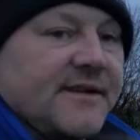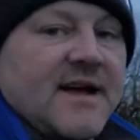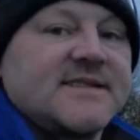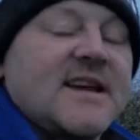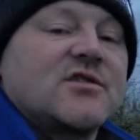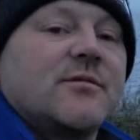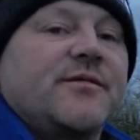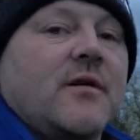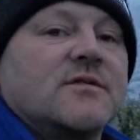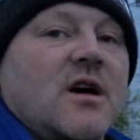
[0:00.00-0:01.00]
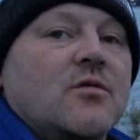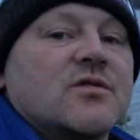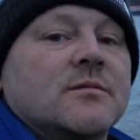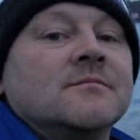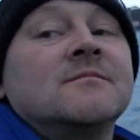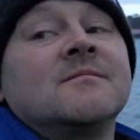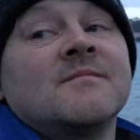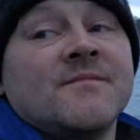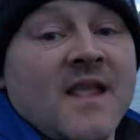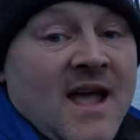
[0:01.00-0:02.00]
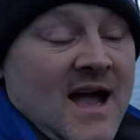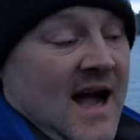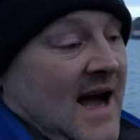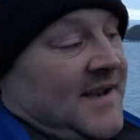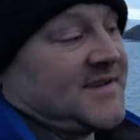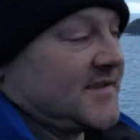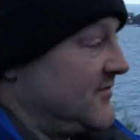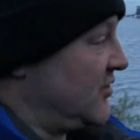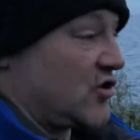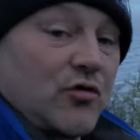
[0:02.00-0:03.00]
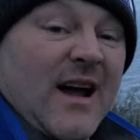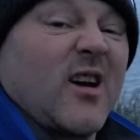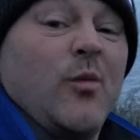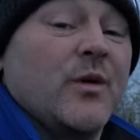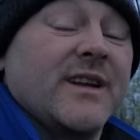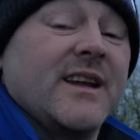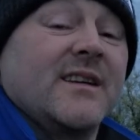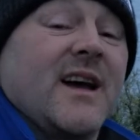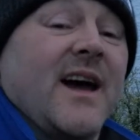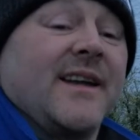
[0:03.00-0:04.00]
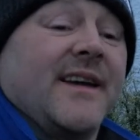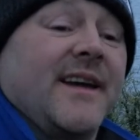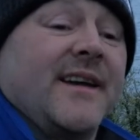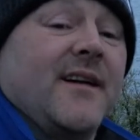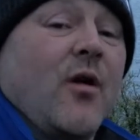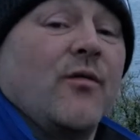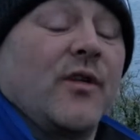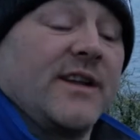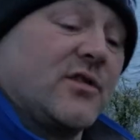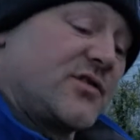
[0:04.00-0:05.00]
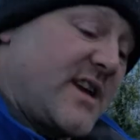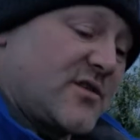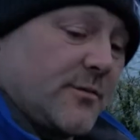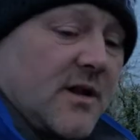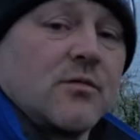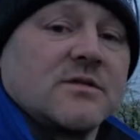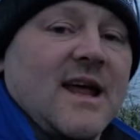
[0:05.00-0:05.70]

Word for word: down there, take some photos, and just crack on with it. And uh, hopefully, you'll see some of those